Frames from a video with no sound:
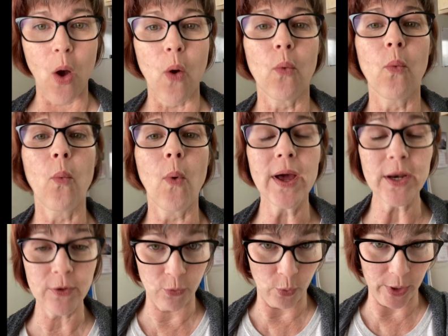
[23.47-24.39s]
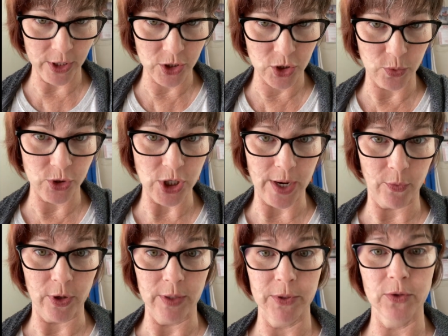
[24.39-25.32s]
One of which I'm
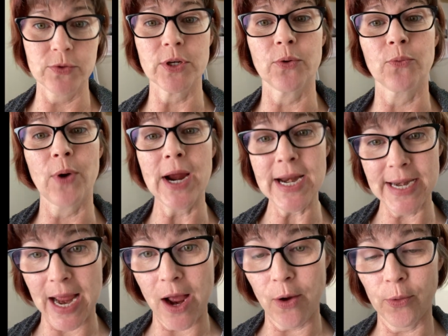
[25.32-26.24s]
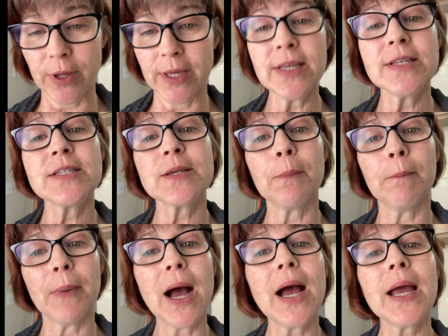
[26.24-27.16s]
going to be using right now, is
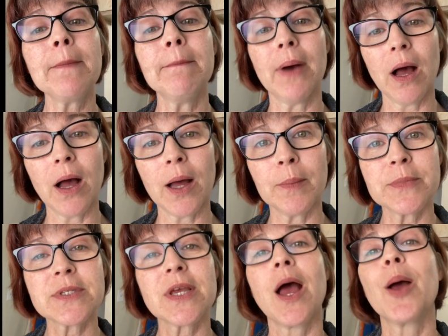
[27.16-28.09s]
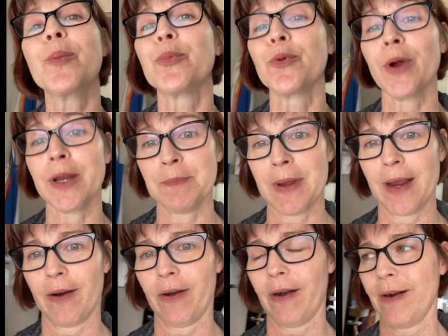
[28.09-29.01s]
my mom's
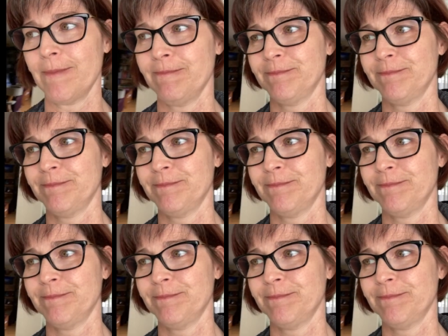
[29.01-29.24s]
Breadmaker.